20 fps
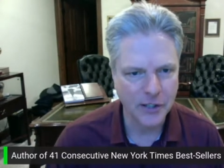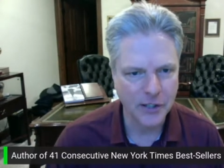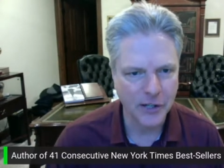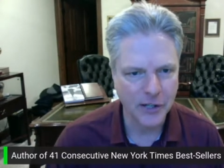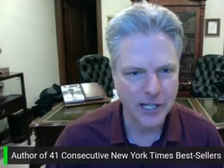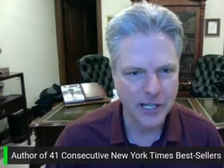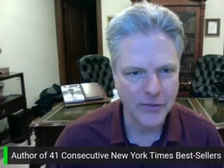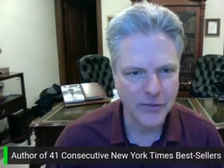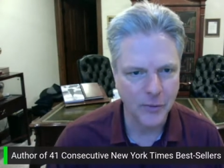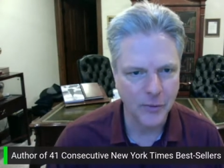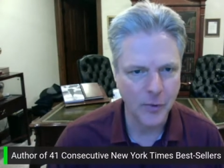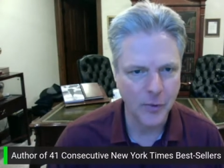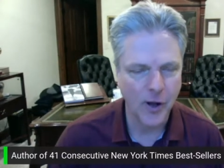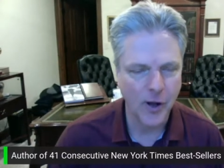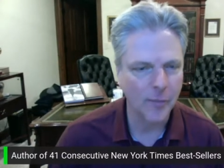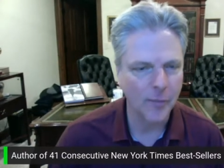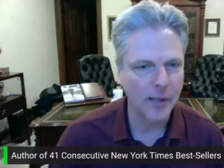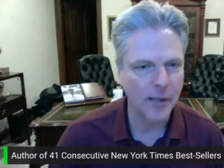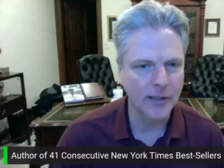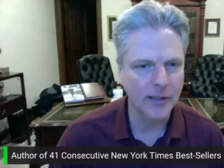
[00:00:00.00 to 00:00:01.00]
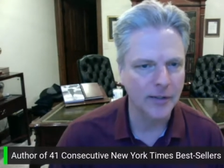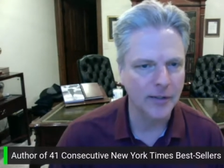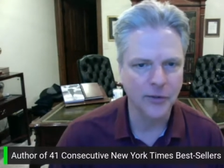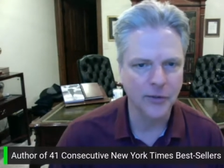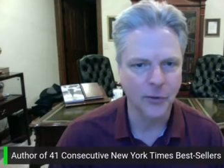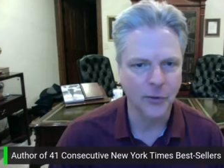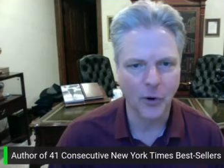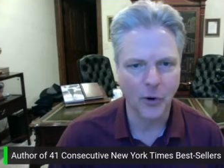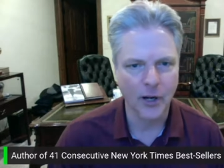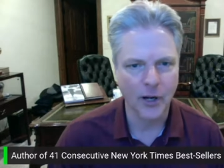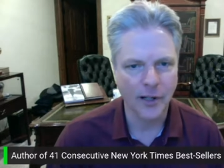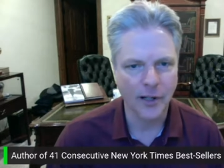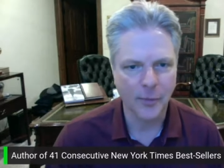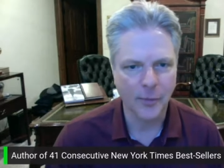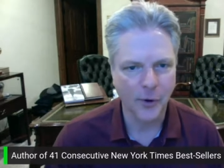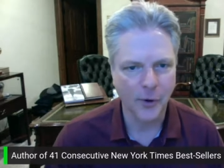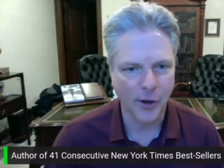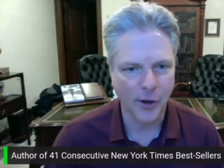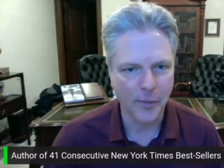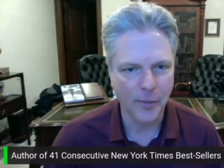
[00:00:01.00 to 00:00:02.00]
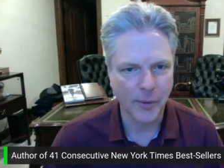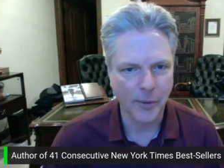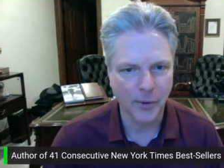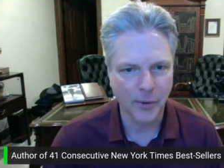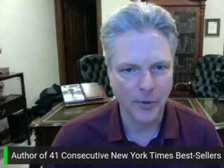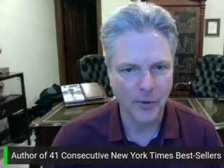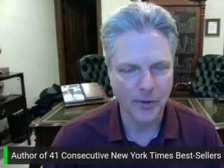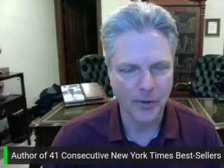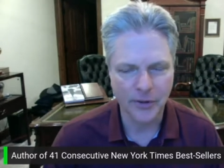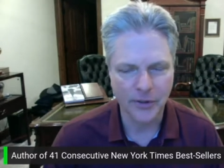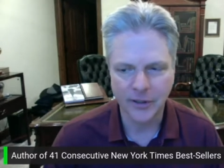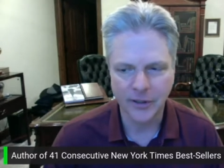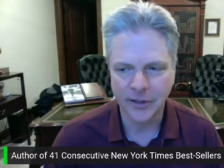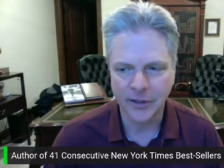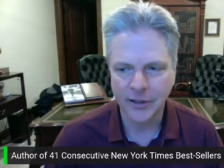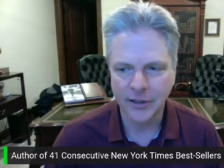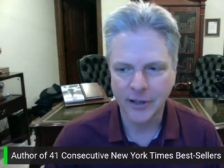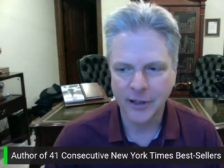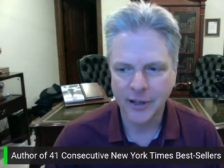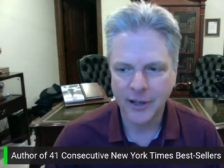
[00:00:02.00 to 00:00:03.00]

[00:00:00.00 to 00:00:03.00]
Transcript: our kids will probably be destroyed they'll probably be ruined and